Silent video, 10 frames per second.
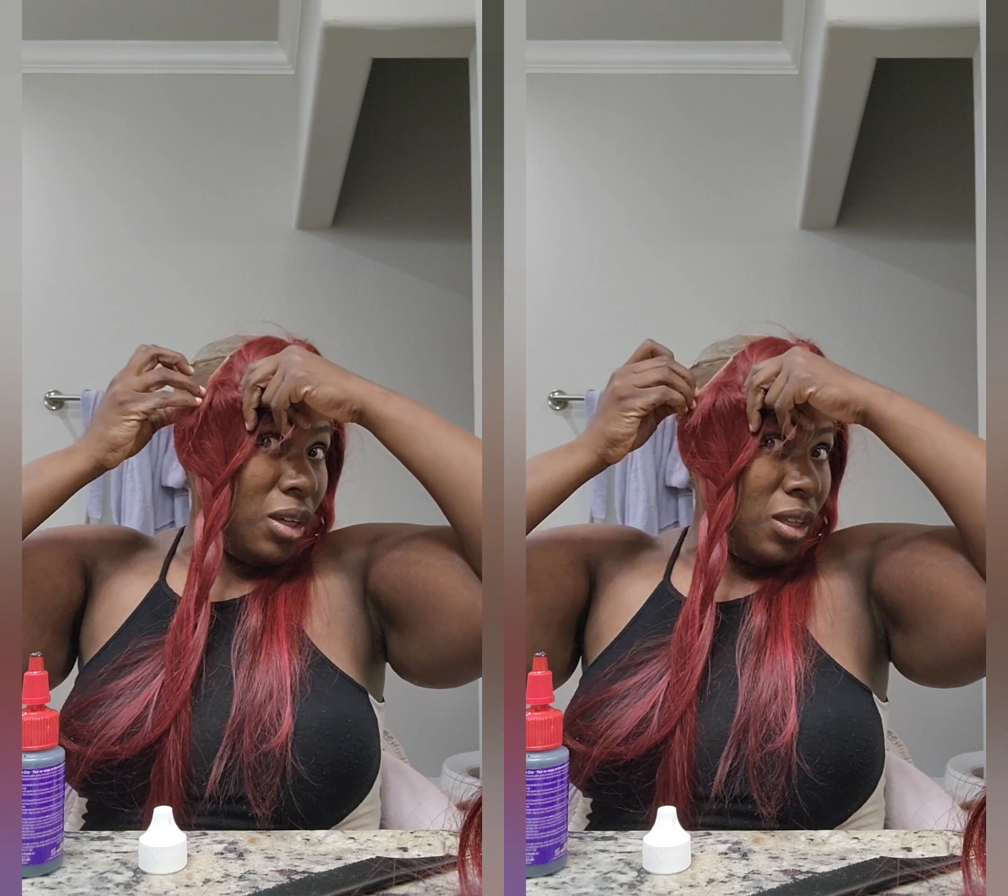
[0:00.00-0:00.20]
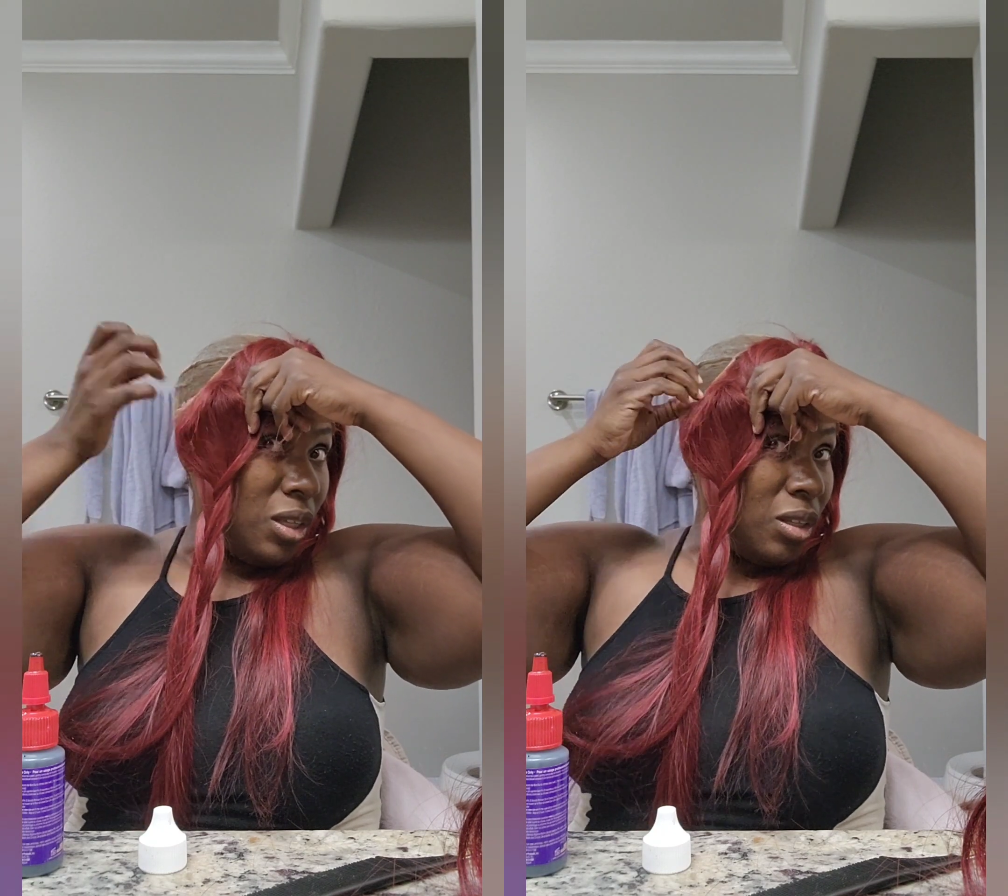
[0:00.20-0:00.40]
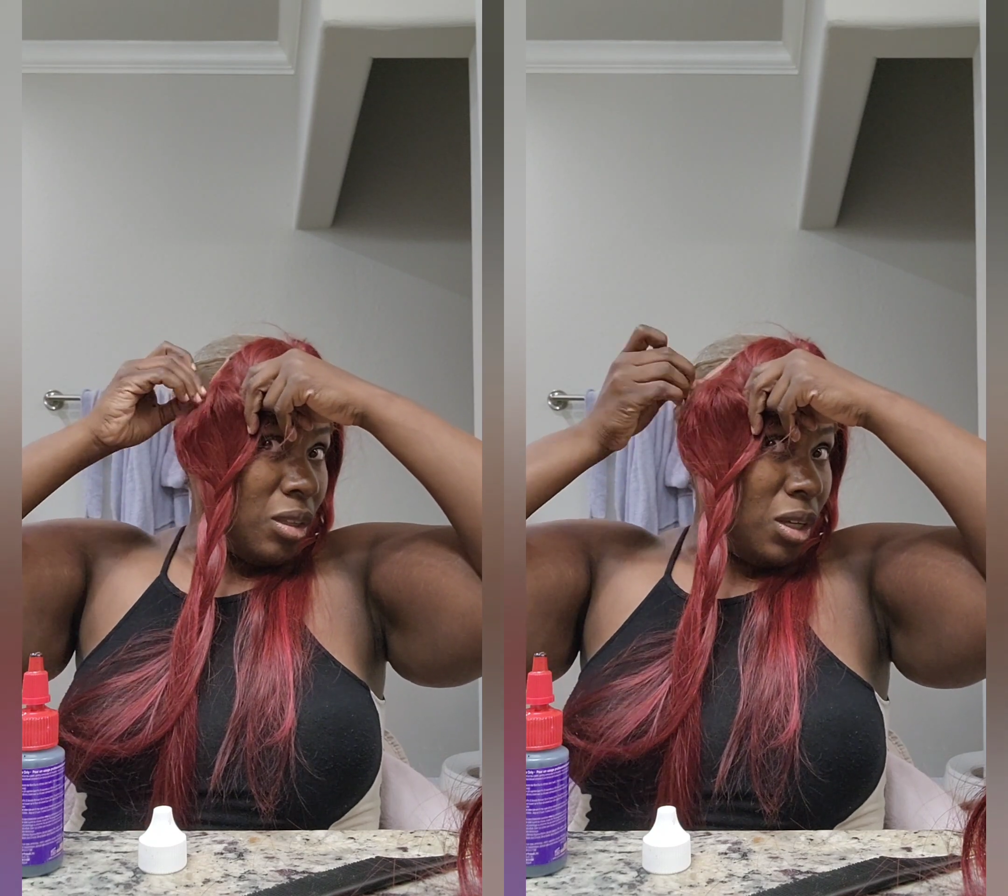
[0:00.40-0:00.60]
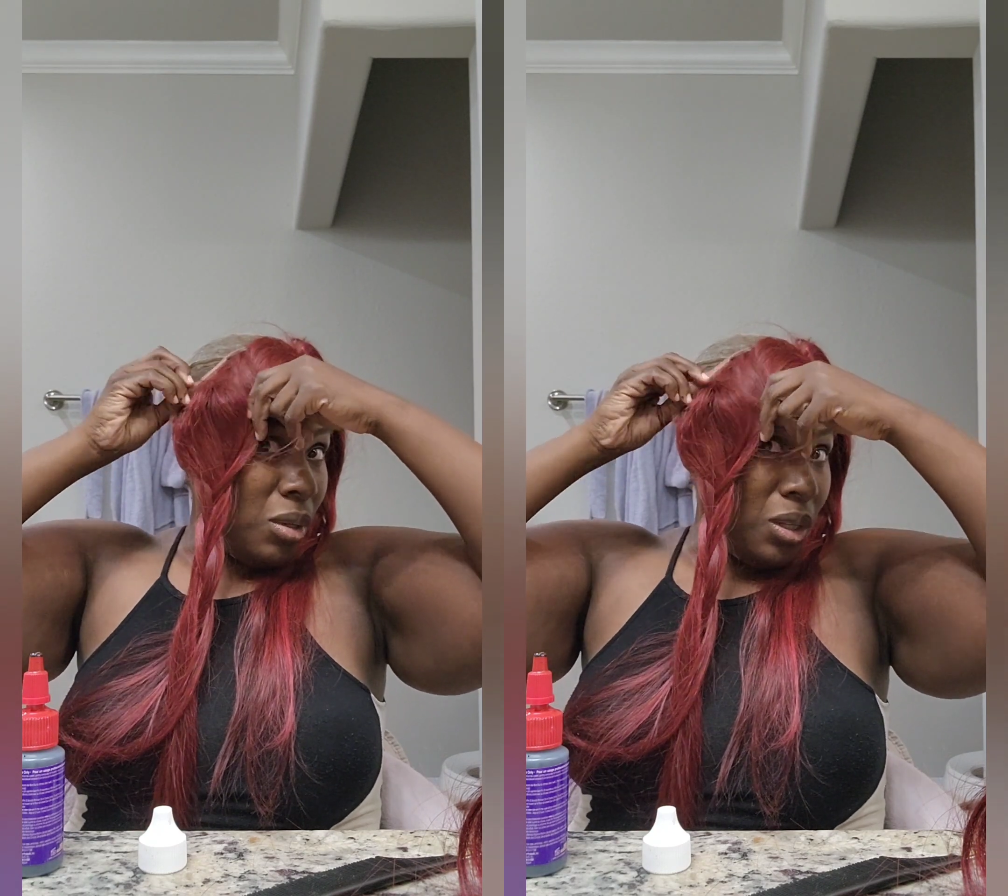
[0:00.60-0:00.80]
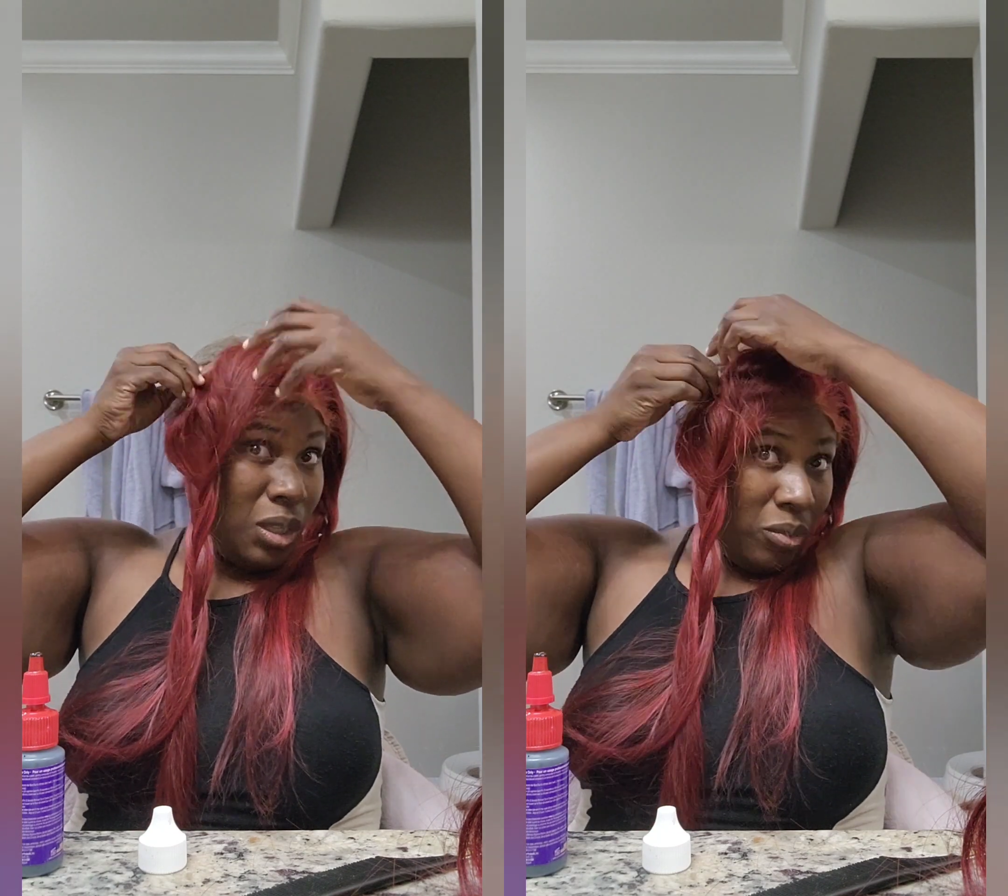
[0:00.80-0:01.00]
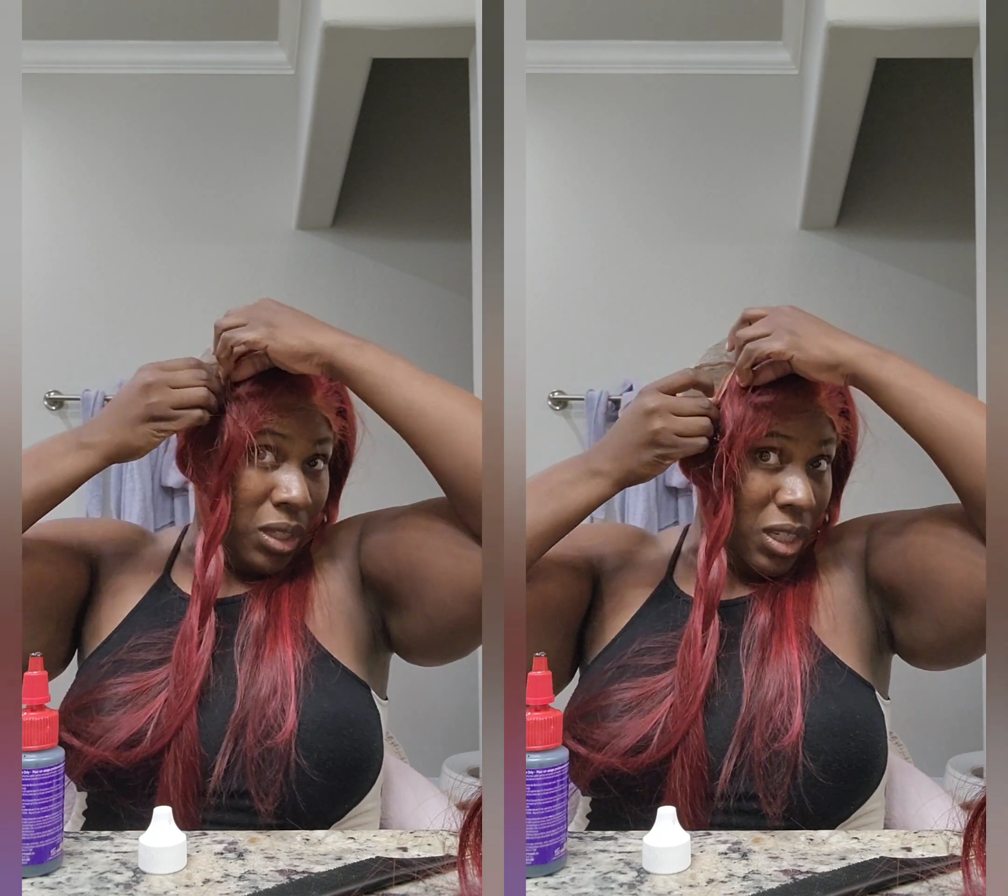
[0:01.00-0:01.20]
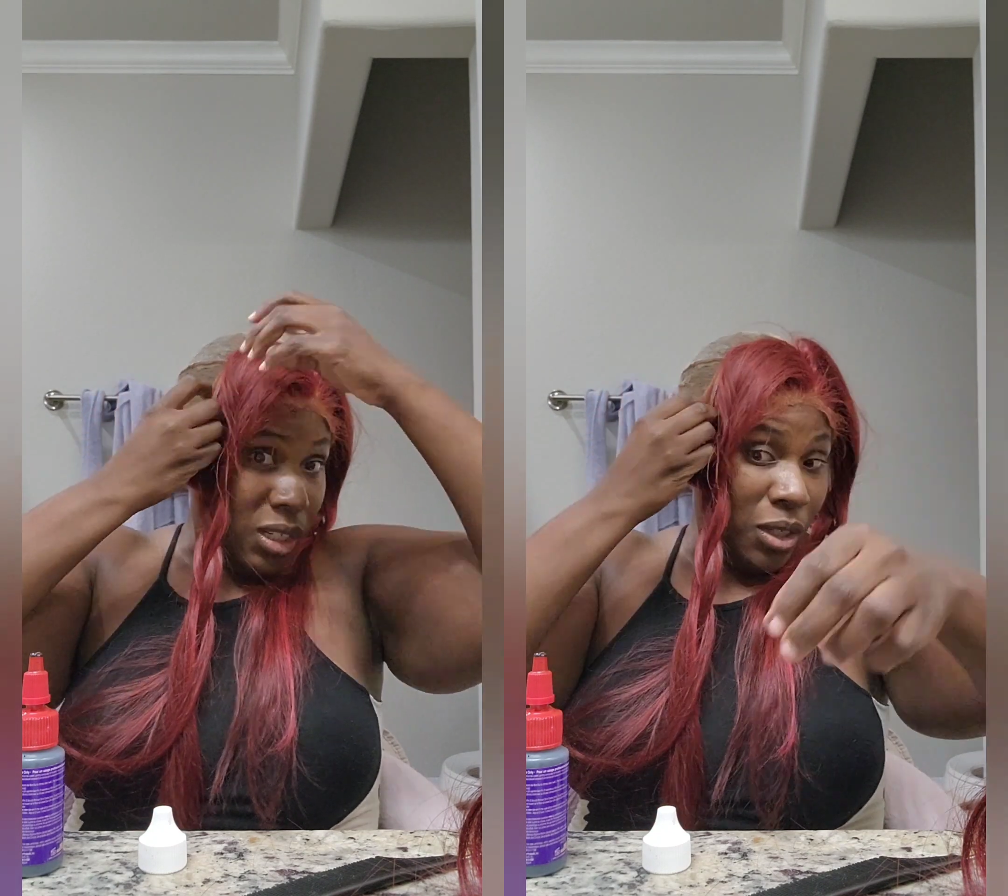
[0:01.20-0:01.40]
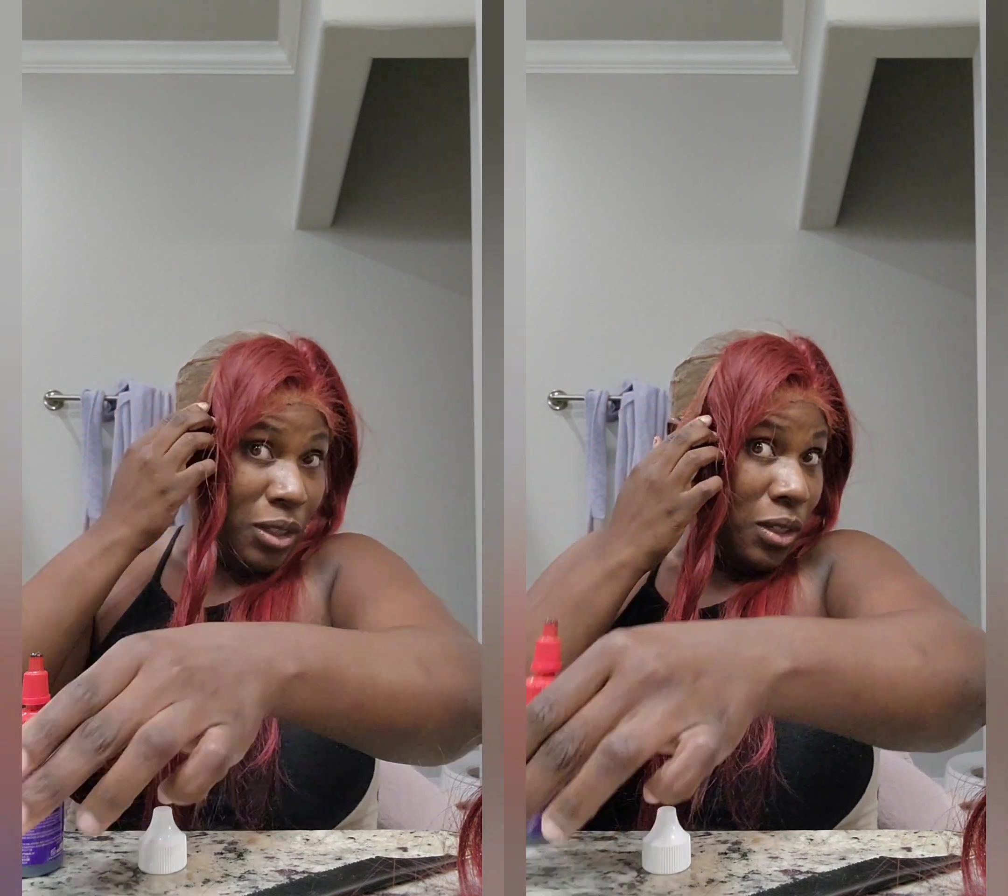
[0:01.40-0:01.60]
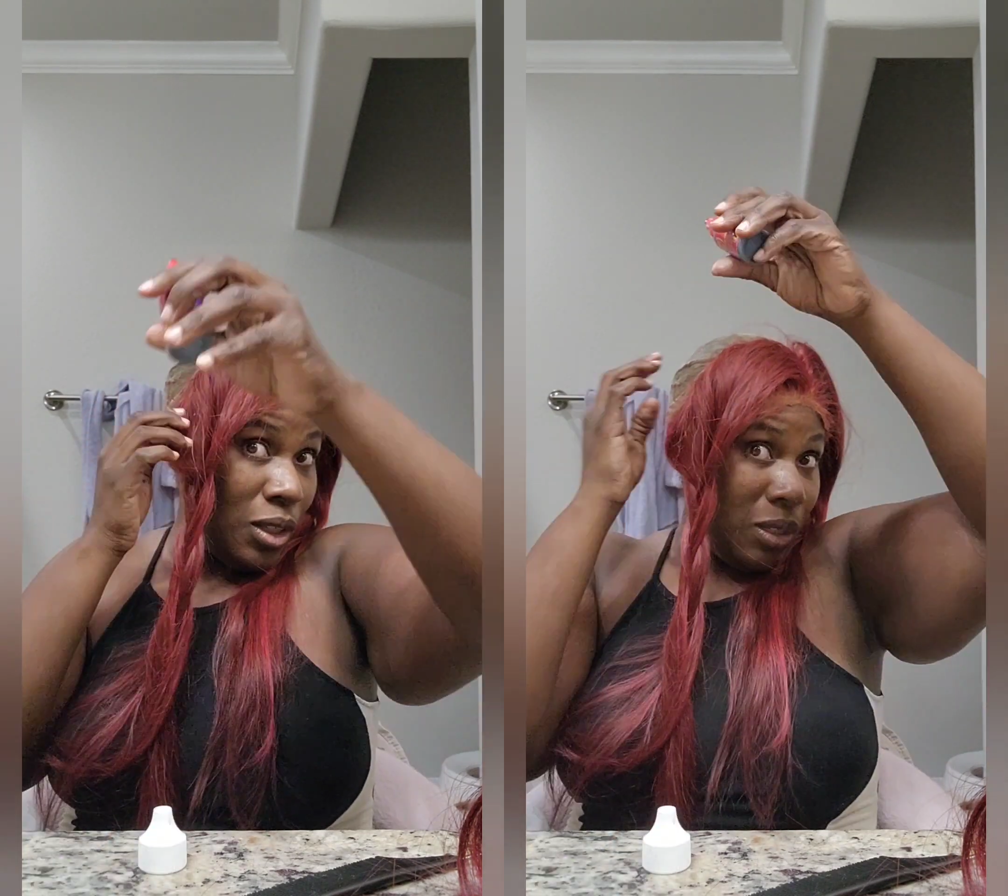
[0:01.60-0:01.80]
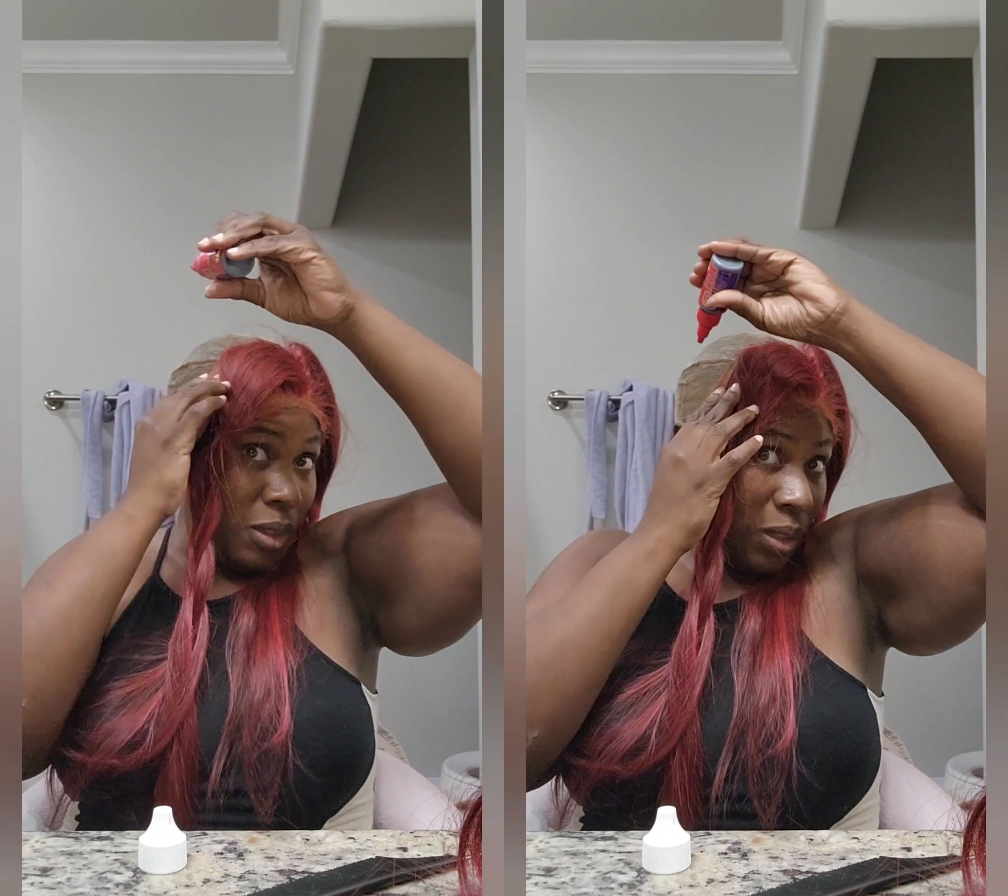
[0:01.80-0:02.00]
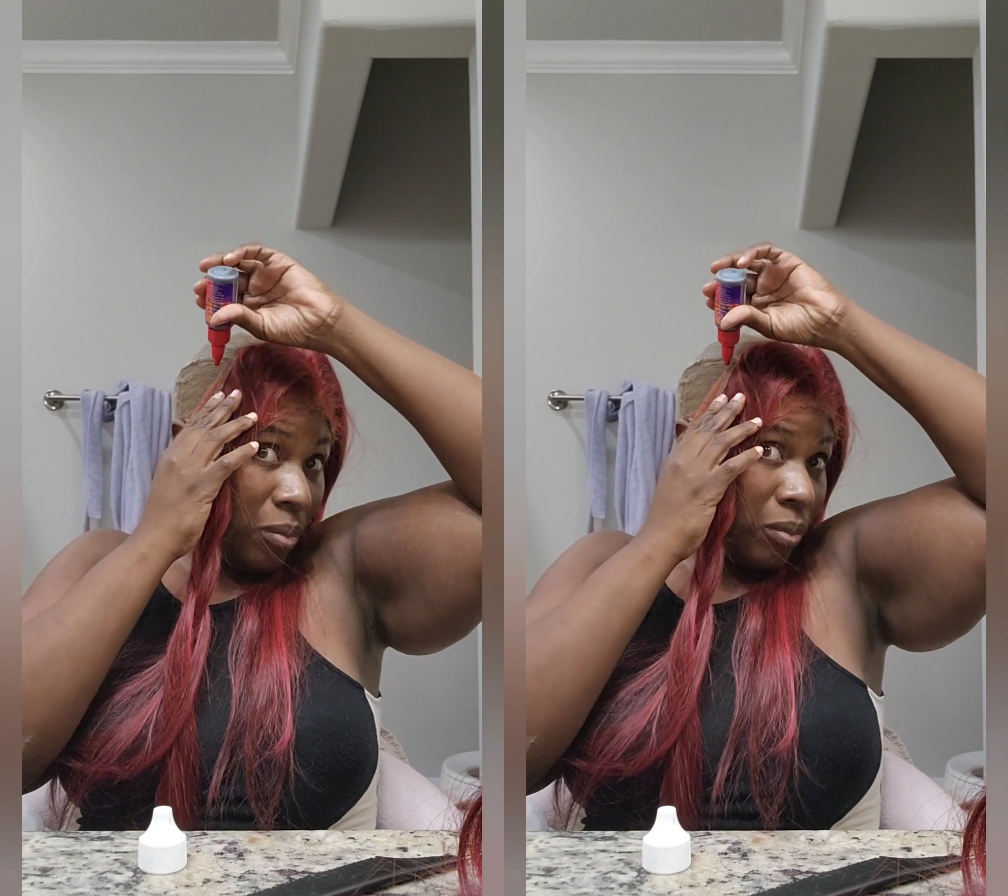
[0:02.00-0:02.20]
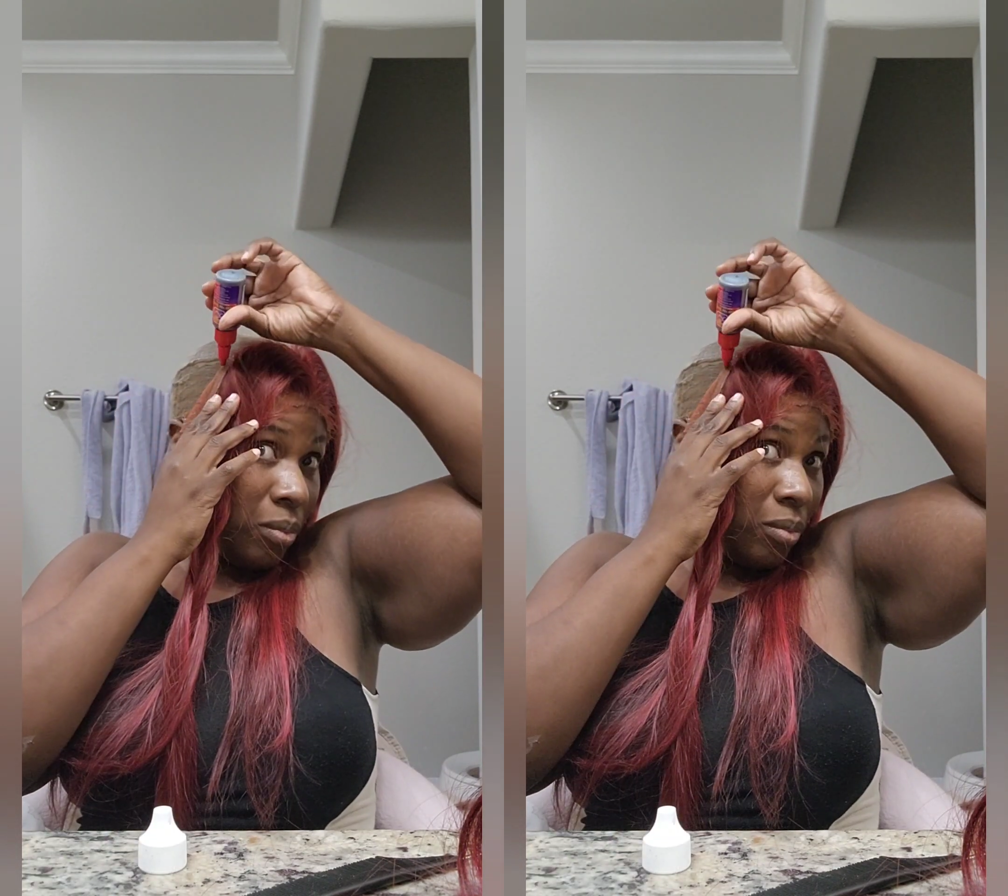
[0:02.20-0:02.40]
because you don't want to get that natty